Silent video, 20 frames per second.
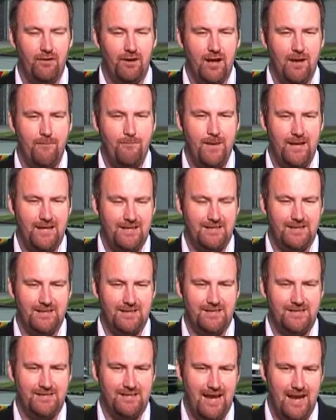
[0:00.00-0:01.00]
a Mexican
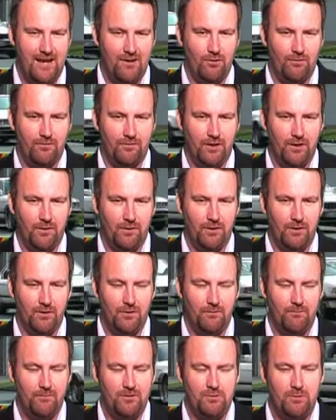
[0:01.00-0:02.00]
standoff going
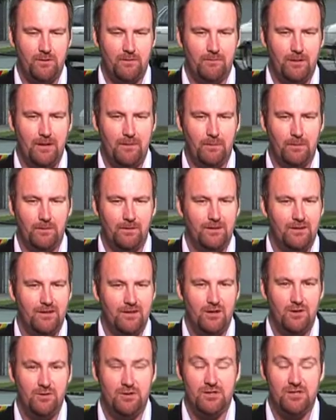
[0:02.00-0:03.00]
on between people
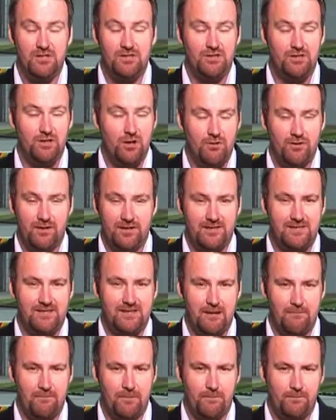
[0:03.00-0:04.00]
who just don't
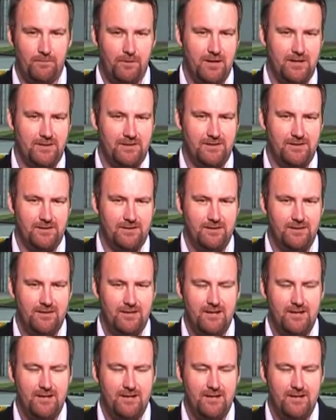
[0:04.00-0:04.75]
accept that prices